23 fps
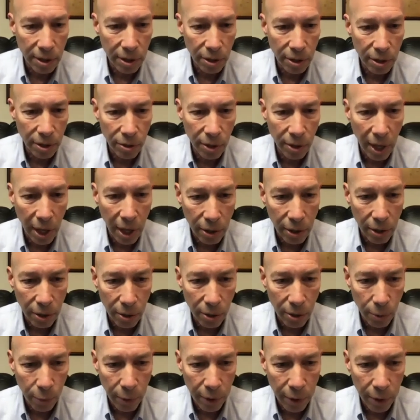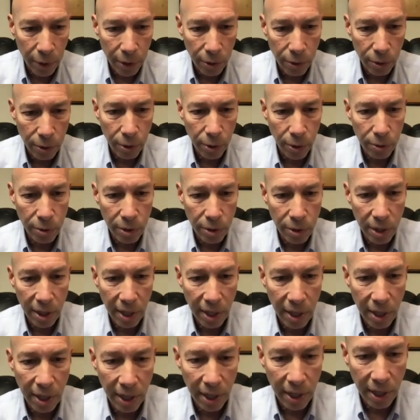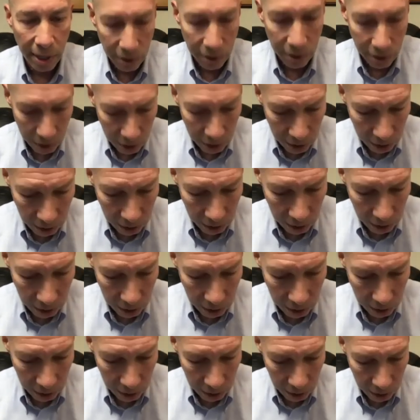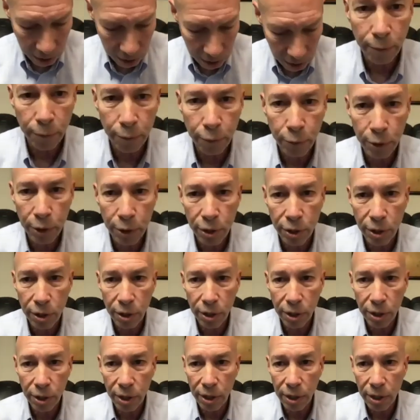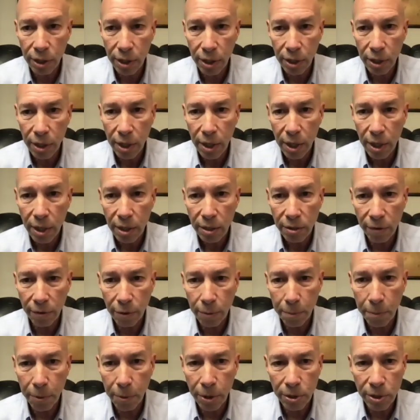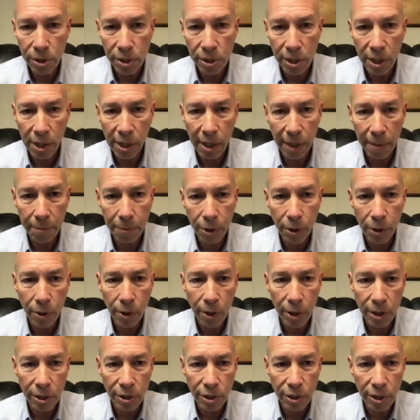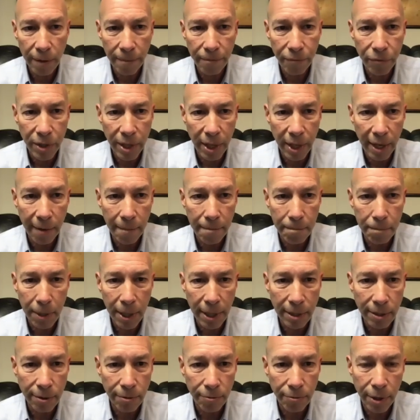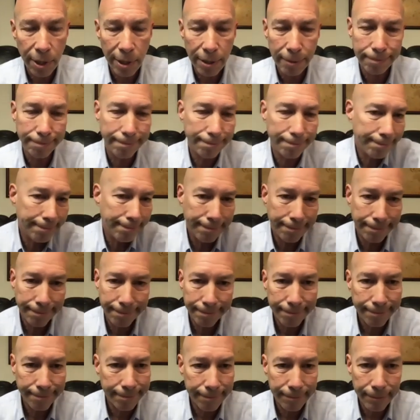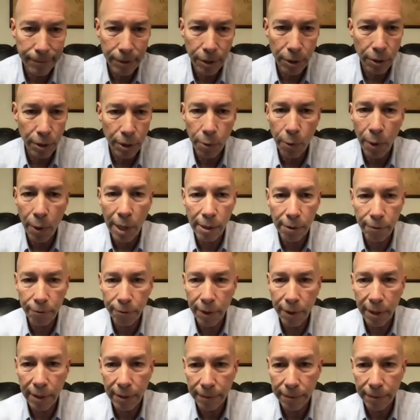not gonna win on those cases in Philadelphia, unfortunately. So if the person's claiming a hardship, they haven't paid the rent, they're gonna qualify.